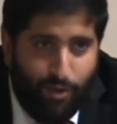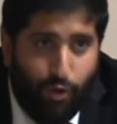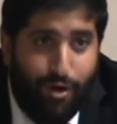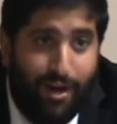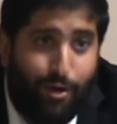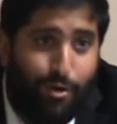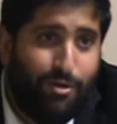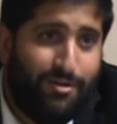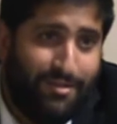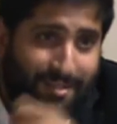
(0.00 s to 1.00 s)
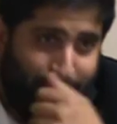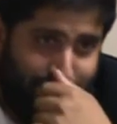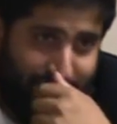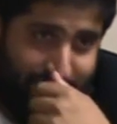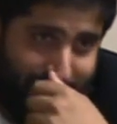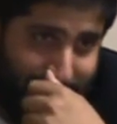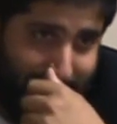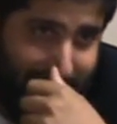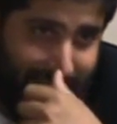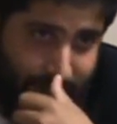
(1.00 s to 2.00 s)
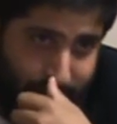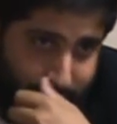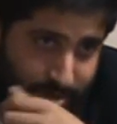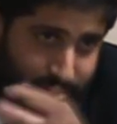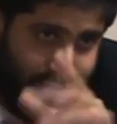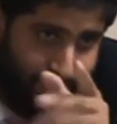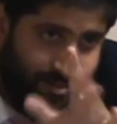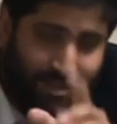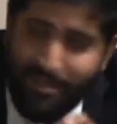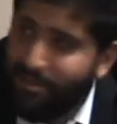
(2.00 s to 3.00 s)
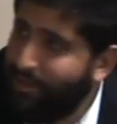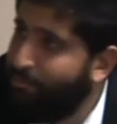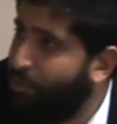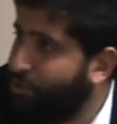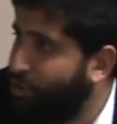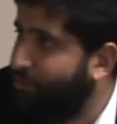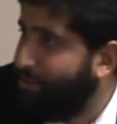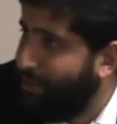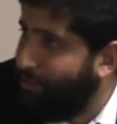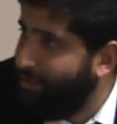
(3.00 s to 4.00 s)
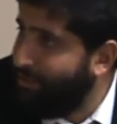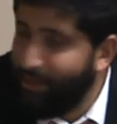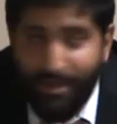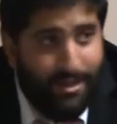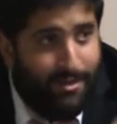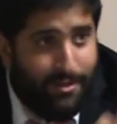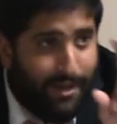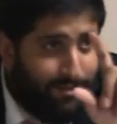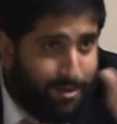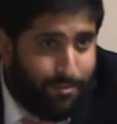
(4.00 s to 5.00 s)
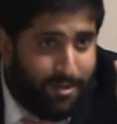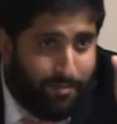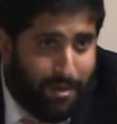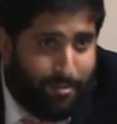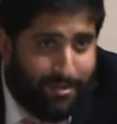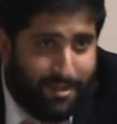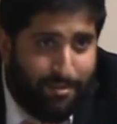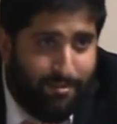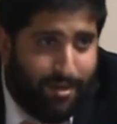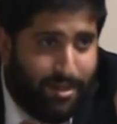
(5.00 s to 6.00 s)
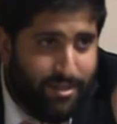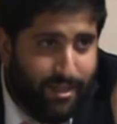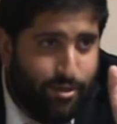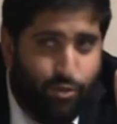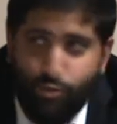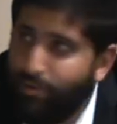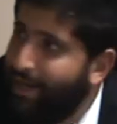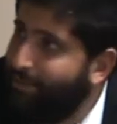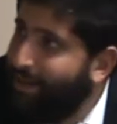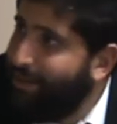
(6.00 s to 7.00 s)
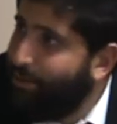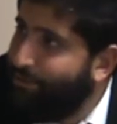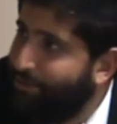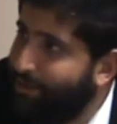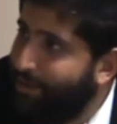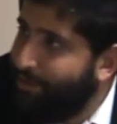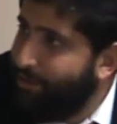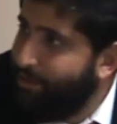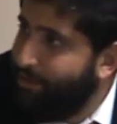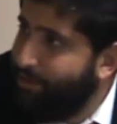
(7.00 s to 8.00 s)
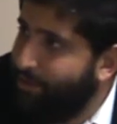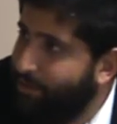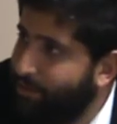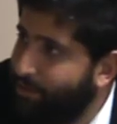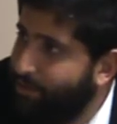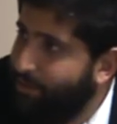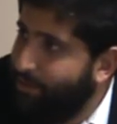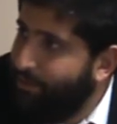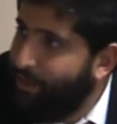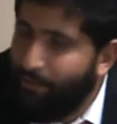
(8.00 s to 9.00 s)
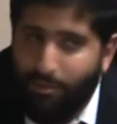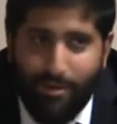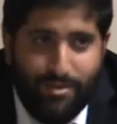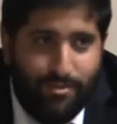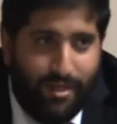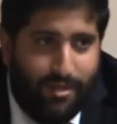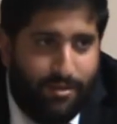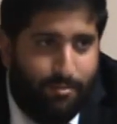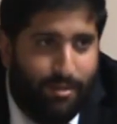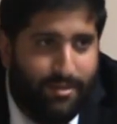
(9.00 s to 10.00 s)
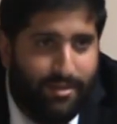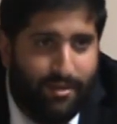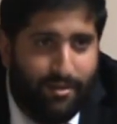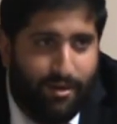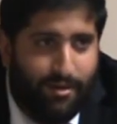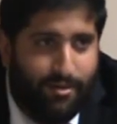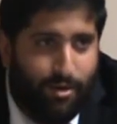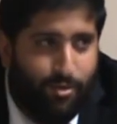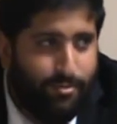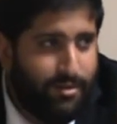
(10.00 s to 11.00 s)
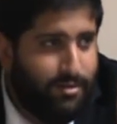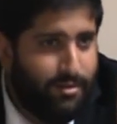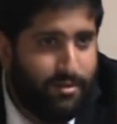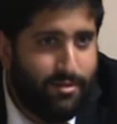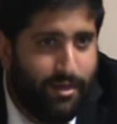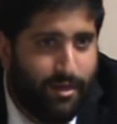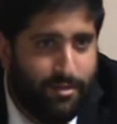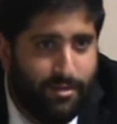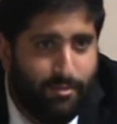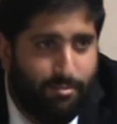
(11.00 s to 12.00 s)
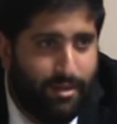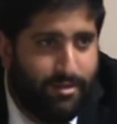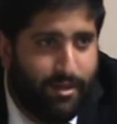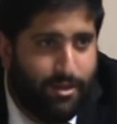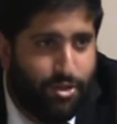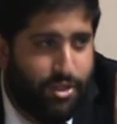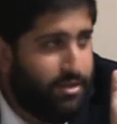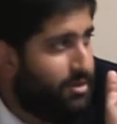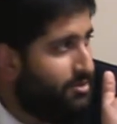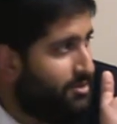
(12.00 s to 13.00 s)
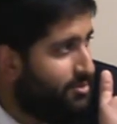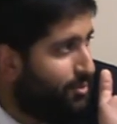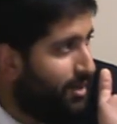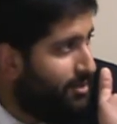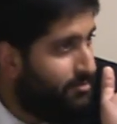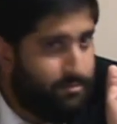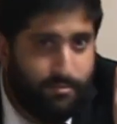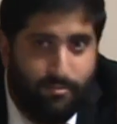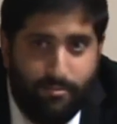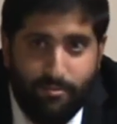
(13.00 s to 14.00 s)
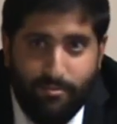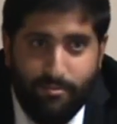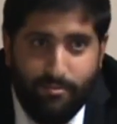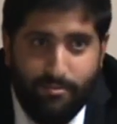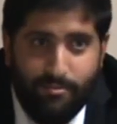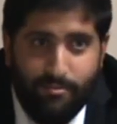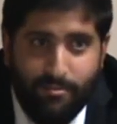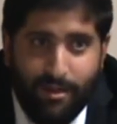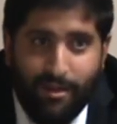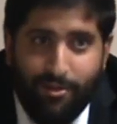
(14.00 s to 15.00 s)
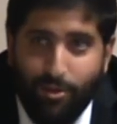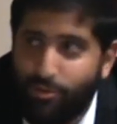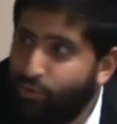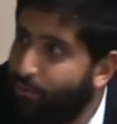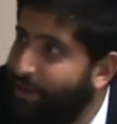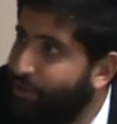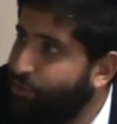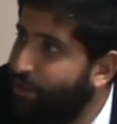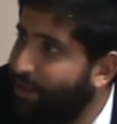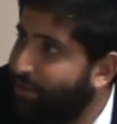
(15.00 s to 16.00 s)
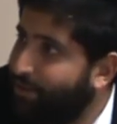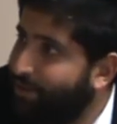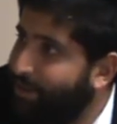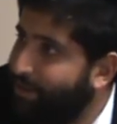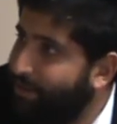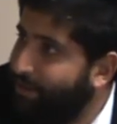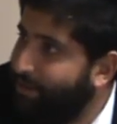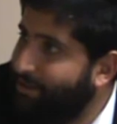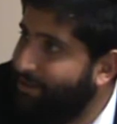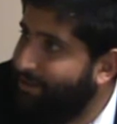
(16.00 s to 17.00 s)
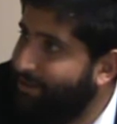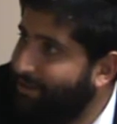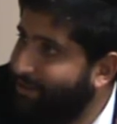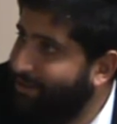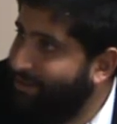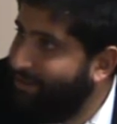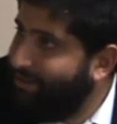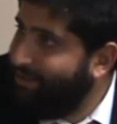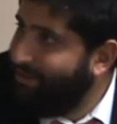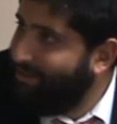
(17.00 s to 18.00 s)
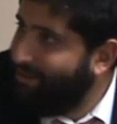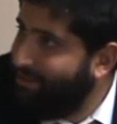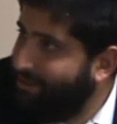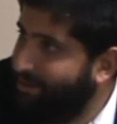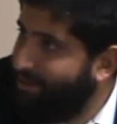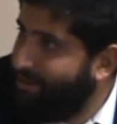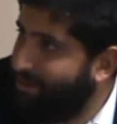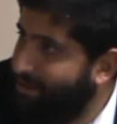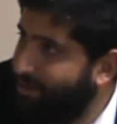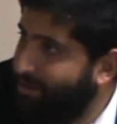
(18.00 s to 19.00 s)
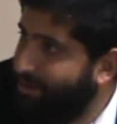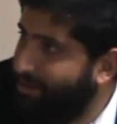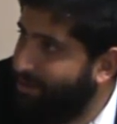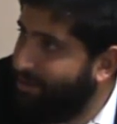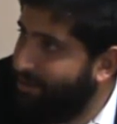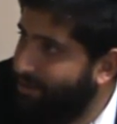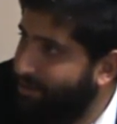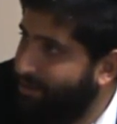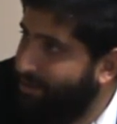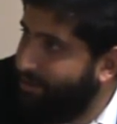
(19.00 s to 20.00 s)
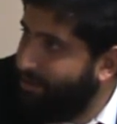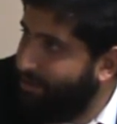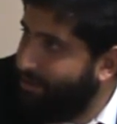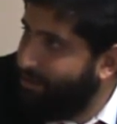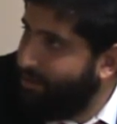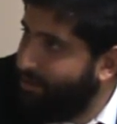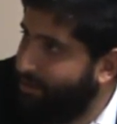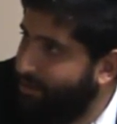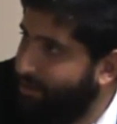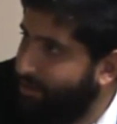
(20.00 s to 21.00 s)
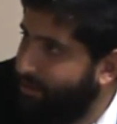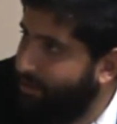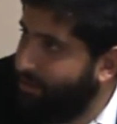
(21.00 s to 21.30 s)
Or or seriousness of study. Just just and, and most should be able to do this. They have a little piece of paper outside the Beit Midrash, like two random halakhot for the day. Remember once it was like the blessing on oatmeal is X and the blessing on Cheerios is Y. Uh, That's it. That Those were my two halakhot a day. With M L S, the last shul I went to, they had every day he